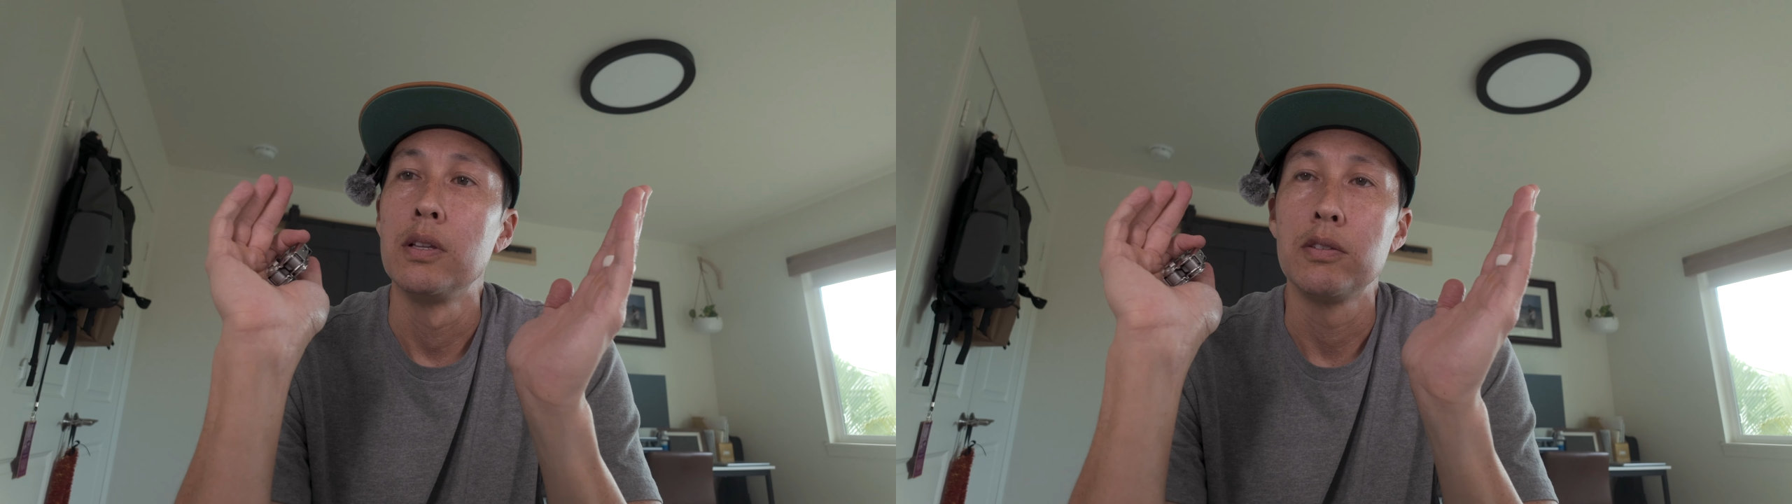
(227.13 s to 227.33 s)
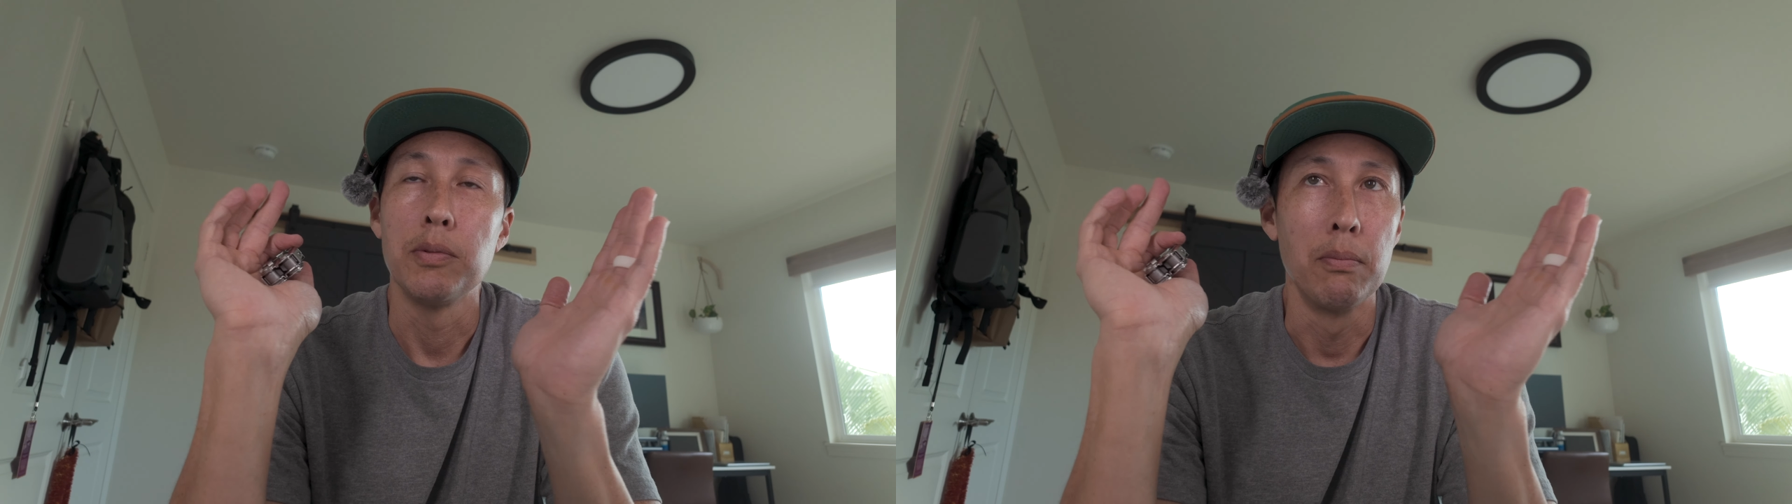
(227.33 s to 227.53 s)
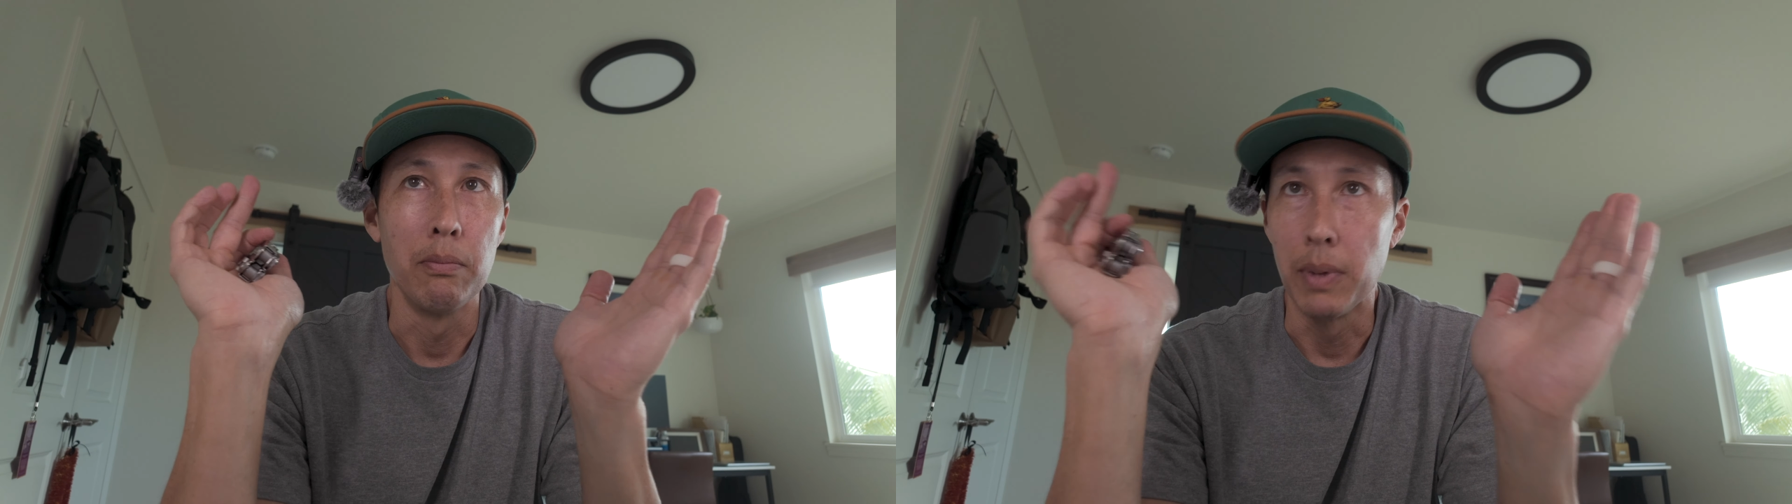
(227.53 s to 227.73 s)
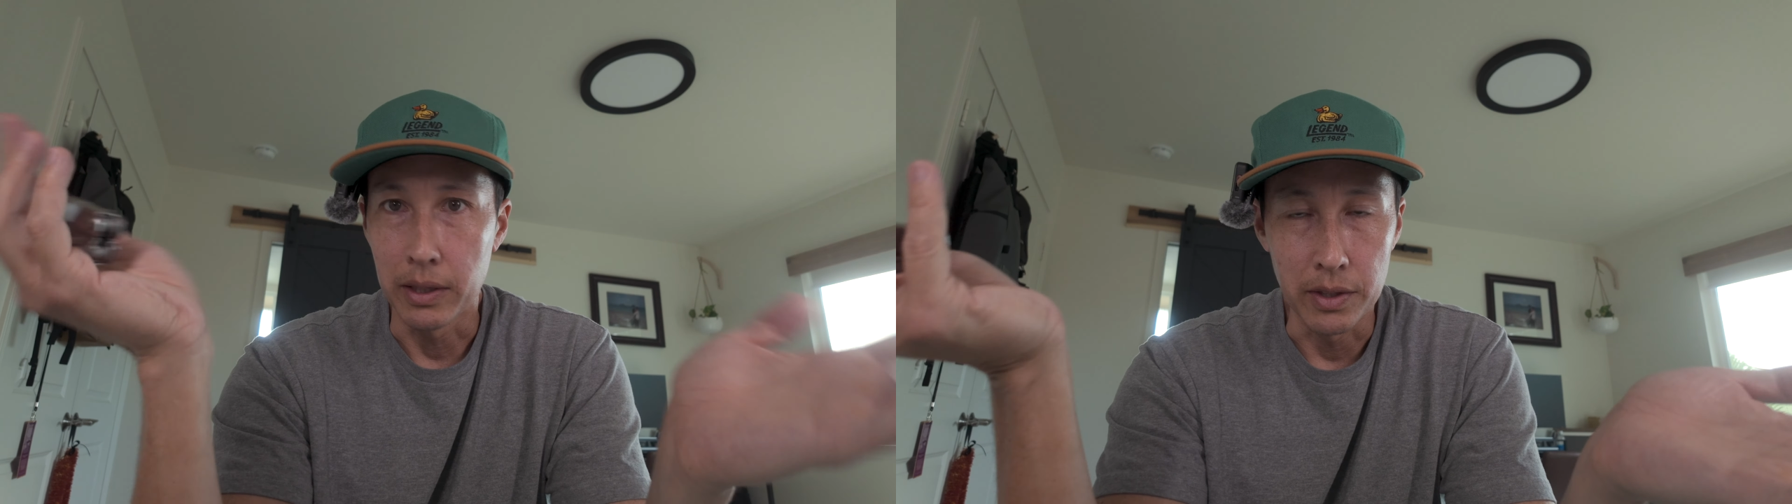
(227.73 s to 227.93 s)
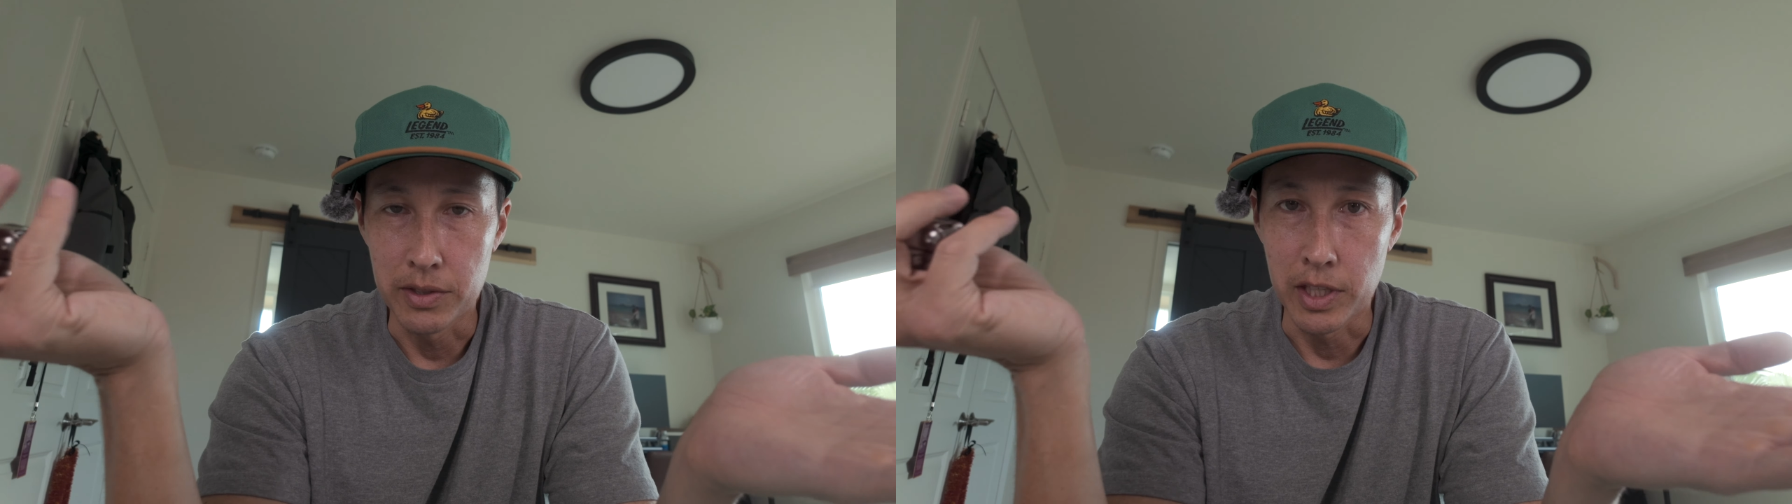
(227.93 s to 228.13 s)
to
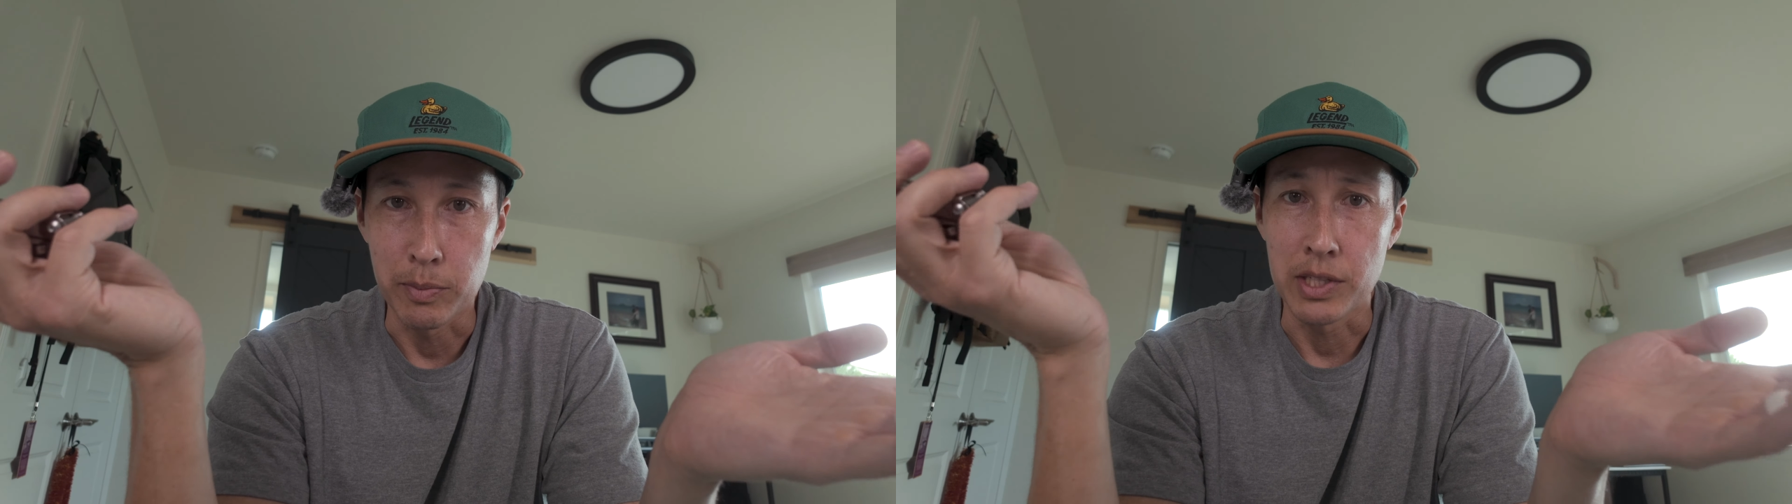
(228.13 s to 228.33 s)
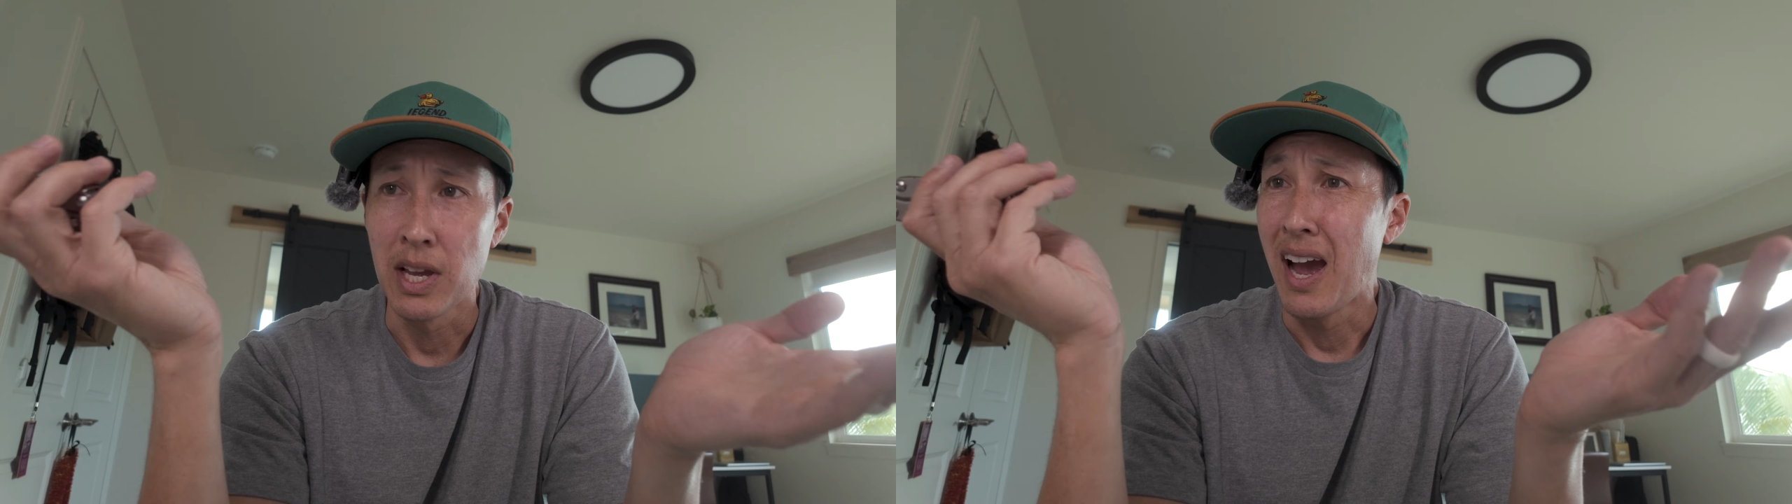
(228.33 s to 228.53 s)
make these things match.